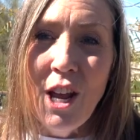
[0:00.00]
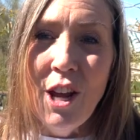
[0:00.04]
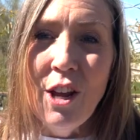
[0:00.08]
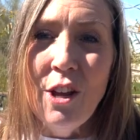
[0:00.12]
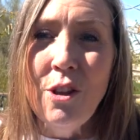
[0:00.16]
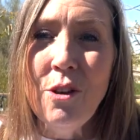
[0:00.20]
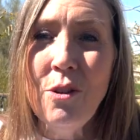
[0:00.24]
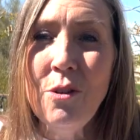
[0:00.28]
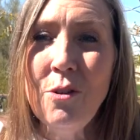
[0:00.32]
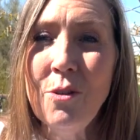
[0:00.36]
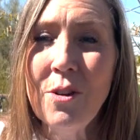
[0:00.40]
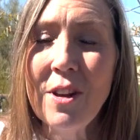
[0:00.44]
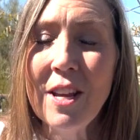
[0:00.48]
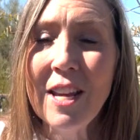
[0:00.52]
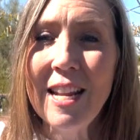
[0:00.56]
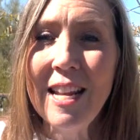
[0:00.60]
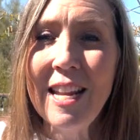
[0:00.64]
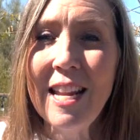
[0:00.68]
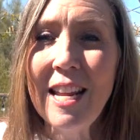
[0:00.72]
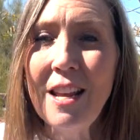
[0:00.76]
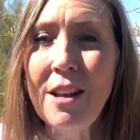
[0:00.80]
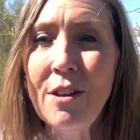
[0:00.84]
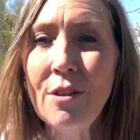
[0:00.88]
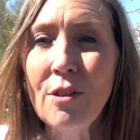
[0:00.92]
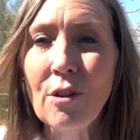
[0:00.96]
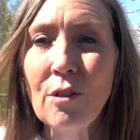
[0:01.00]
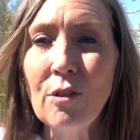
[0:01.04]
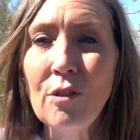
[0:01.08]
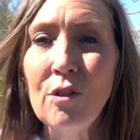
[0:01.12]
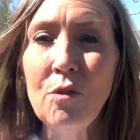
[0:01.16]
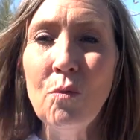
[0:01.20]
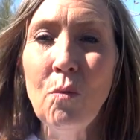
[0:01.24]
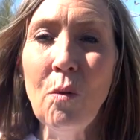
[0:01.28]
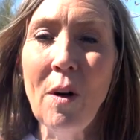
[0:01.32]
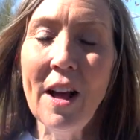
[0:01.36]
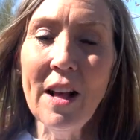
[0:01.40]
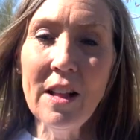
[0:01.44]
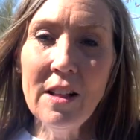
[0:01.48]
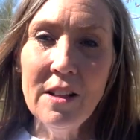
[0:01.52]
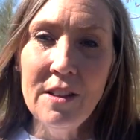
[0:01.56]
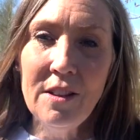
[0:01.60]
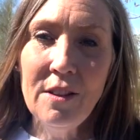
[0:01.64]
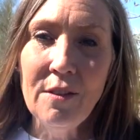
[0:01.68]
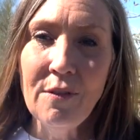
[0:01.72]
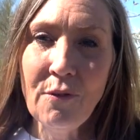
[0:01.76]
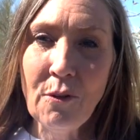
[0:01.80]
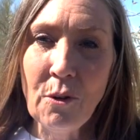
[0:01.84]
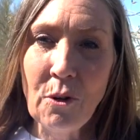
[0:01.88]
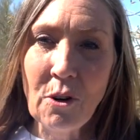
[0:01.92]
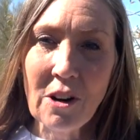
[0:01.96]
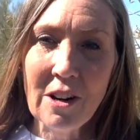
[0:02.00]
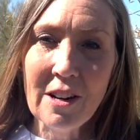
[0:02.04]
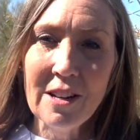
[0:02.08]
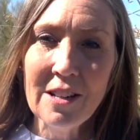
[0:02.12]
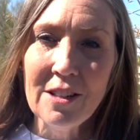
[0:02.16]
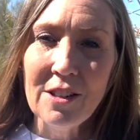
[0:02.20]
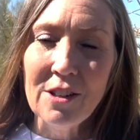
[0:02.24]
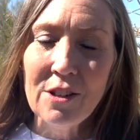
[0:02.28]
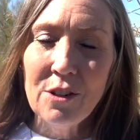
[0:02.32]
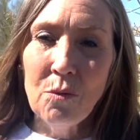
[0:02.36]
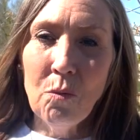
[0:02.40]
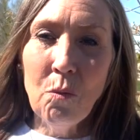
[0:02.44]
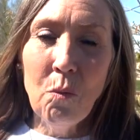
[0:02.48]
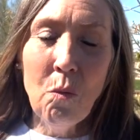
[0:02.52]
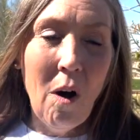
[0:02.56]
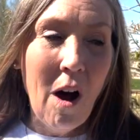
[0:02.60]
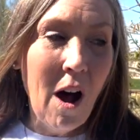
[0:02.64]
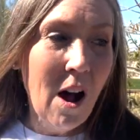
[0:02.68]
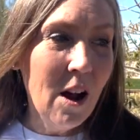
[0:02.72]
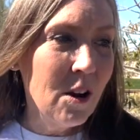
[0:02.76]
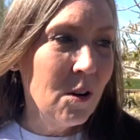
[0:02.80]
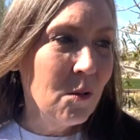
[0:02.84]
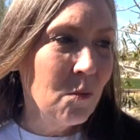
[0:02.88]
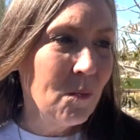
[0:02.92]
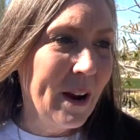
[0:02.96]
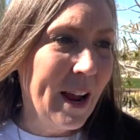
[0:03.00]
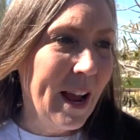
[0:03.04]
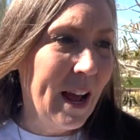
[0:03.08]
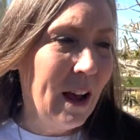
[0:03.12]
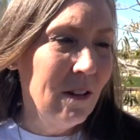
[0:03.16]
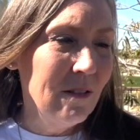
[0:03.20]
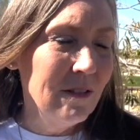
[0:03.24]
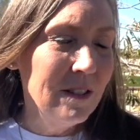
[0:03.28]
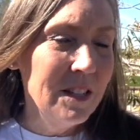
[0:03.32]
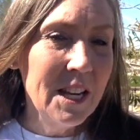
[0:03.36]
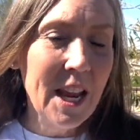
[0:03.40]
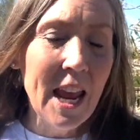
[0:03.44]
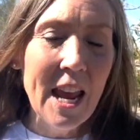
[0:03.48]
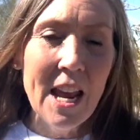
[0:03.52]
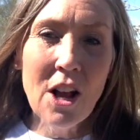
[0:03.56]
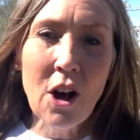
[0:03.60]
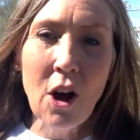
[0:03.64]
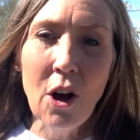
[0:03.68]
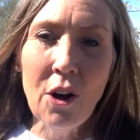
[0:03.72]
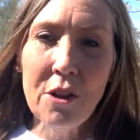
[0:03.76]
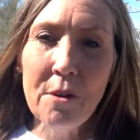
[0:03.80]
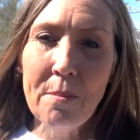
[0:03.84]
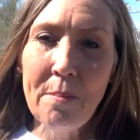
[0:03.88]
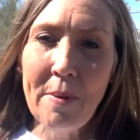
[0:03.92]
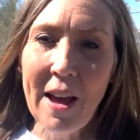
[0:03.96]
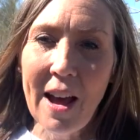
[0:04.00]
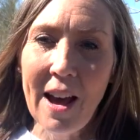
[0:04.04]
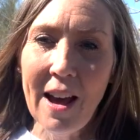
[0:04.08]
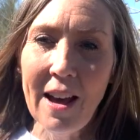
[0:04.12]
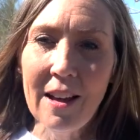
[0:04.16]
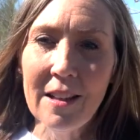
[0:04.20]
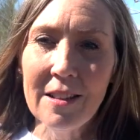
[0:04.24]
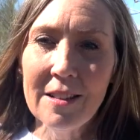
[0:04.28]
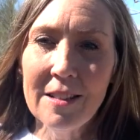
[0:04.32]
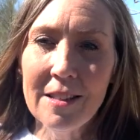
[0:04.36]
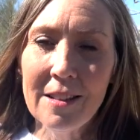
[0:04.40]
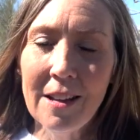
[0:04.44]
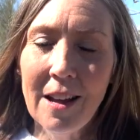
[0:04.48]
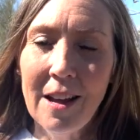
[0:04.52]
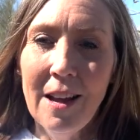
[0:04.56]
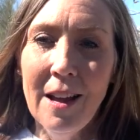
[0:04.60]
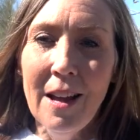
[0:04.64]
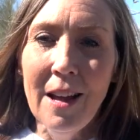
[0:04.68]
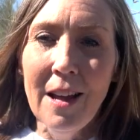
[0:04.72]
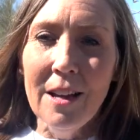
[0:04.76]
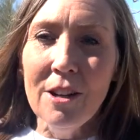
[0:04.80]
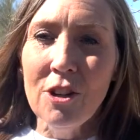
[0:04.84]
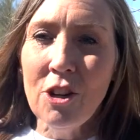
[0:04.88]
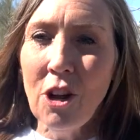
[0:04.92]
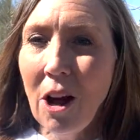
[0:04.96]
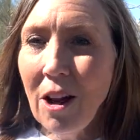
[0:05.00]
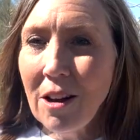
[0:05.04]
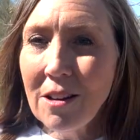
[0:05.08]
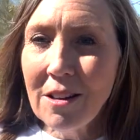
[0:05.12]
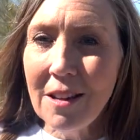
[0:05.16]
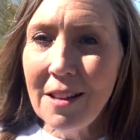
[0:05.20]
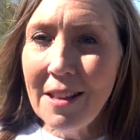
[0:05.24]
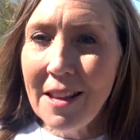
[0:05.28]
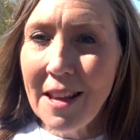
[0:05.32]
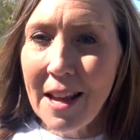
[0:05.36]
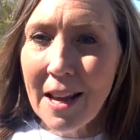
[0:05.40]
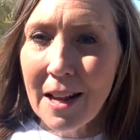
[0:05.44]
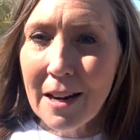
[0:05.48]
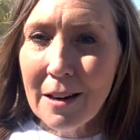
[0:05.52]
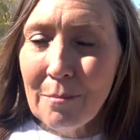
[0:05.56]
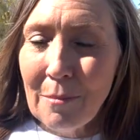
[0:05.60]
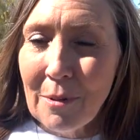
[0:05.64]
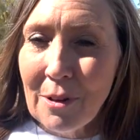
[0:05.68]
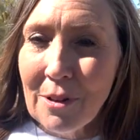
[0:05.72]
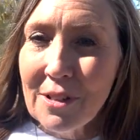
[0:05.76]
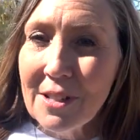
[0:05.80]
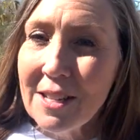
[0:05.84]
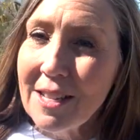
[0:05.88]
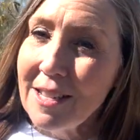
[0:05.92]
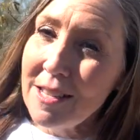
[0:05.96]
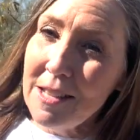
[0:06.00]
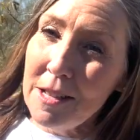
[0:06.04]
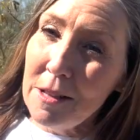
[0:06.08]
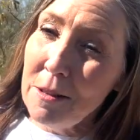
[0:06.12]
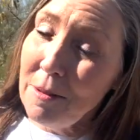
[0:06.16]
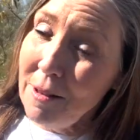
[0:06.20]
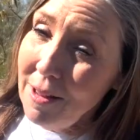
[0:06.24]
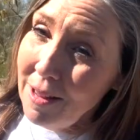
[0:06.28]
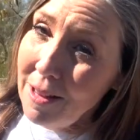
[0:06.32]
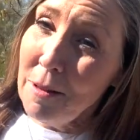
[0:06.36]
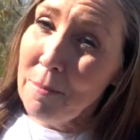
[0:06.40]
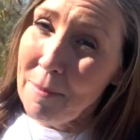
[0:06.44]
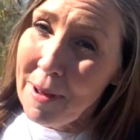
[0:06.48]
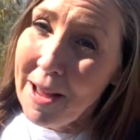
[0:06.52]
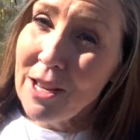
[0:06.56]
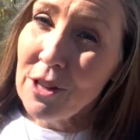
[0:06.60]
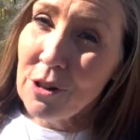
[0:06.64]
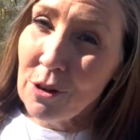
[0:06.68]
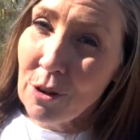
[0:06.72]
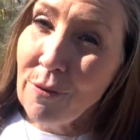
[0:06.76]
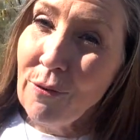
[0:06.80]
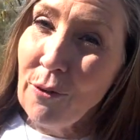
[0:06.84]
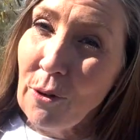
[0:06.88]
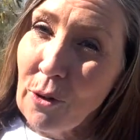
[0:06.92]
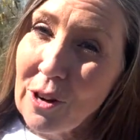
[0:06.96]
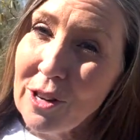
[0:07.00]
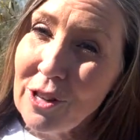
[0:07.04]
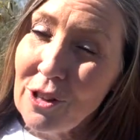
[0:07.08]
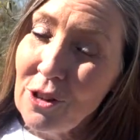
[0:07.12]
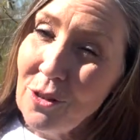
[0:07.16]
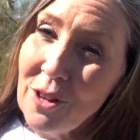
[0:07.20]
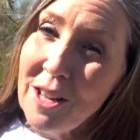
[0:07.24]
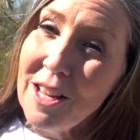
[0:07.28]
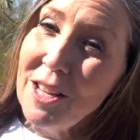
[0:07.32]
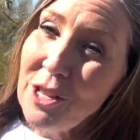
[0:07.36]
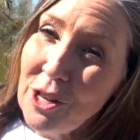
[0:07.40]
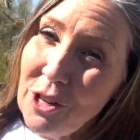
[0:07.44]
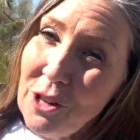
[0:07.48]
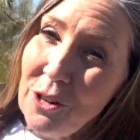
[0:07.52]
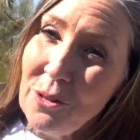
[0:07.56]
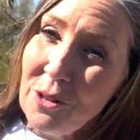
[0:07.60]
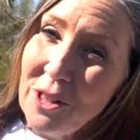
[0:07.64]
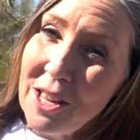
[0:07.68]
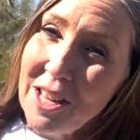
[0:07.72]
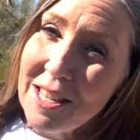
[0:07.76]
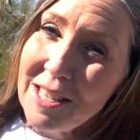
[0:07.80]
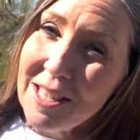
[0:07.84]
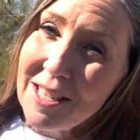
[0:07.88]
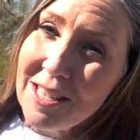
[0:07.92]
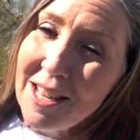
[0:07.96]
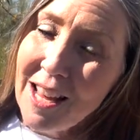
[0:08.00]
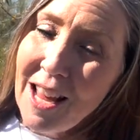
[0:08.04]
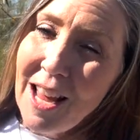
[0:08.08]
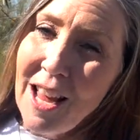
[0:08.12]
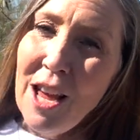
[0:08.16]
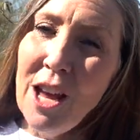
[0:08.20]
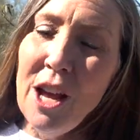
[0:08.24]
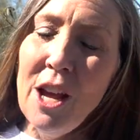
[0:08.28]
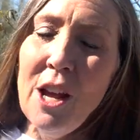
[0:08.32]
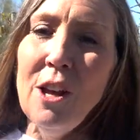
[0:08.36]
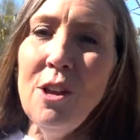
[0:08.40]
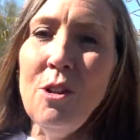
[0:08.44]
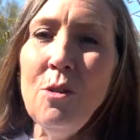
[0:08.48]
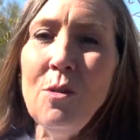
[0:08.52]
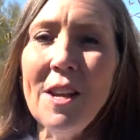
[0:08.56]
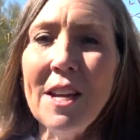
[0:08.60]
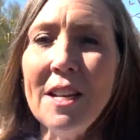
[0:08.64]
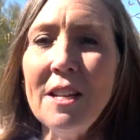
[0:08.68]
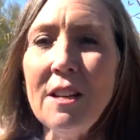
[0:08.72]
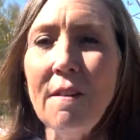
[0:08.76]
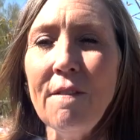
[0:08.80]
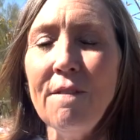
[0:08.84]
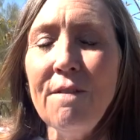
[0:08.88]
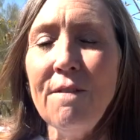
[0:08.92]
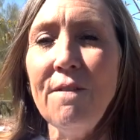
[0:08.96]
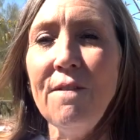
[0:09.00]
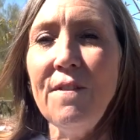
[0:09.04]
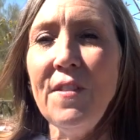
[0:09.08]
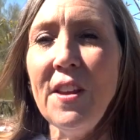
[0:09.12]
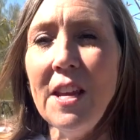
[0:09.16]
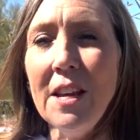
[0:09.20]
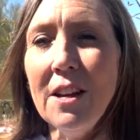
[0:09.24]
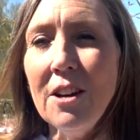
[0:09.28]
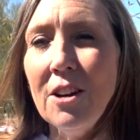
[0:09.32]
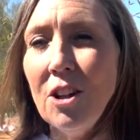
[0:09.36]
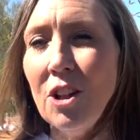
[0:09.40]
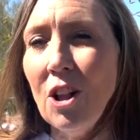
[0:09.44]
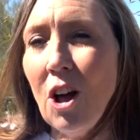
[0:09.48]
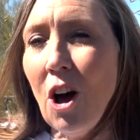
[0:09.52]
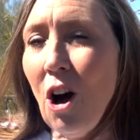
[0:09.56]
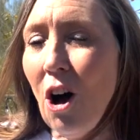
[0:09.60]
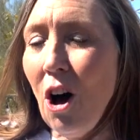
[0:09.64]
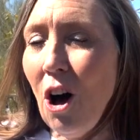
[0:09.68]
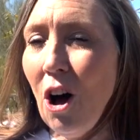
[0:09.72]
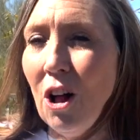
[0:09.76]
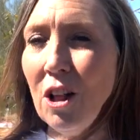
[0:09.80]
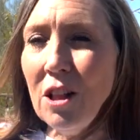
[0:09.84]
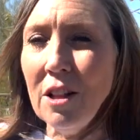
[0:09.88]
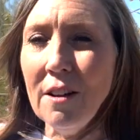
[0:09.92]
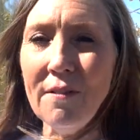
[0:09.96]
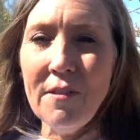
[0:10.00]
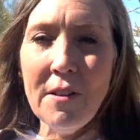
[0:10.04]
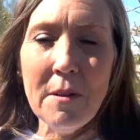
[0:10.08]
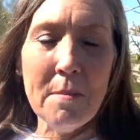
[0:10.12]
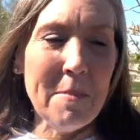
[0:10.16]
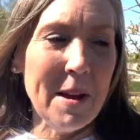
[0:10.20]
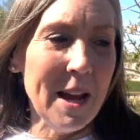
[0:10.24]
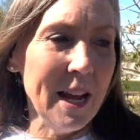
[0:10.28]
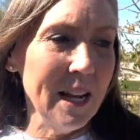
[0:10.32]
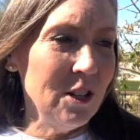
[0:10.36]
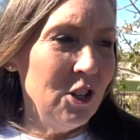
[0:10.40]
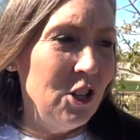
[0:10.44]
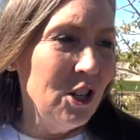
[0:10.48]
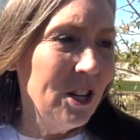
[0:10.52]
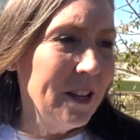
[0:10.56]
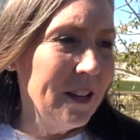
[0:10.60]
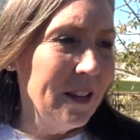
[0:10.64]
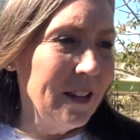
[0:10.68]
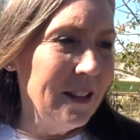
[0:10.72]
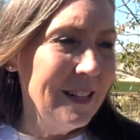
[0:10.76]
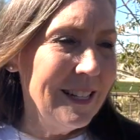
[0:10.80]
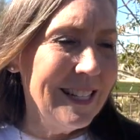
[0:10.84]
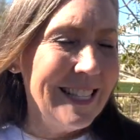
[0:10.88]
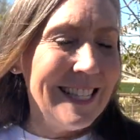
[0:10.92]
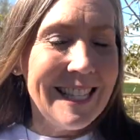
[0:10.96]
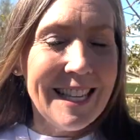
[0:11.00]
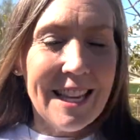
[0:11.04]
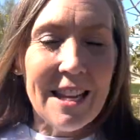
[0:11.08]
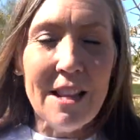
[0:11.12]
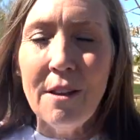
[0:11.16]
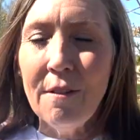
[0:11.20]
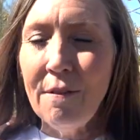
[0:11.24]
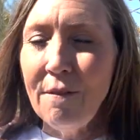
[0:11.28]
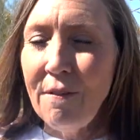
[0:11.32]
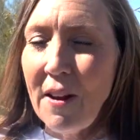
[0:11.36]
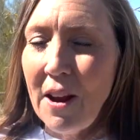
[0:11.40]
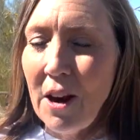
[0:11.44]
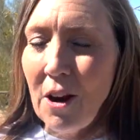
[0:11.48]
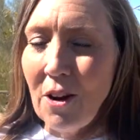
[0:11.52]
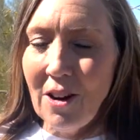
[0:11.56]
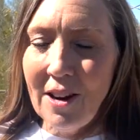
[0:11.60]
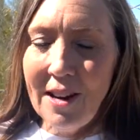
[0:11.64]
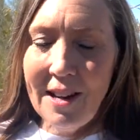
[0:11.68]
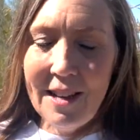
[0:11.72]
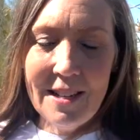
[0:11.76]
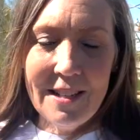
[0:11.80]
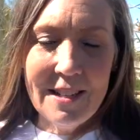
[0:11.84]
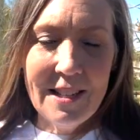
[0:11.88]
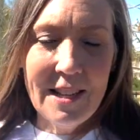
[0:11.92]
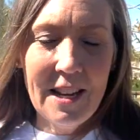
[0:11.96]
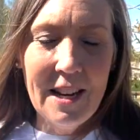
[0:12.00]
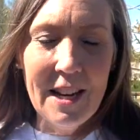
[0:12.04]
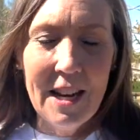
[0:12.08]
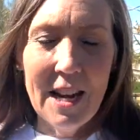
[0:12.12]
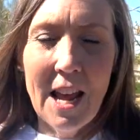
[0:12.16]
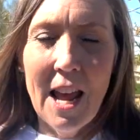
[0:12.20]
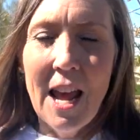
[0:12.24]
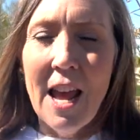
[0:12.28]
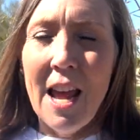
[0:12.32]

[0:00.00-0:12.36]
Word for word: You can either dwell in the forest, walk around, take all the paths, talk to the animals, because in, in, the magical forest you get to do this. You get to feel all of the magic and see the fairies and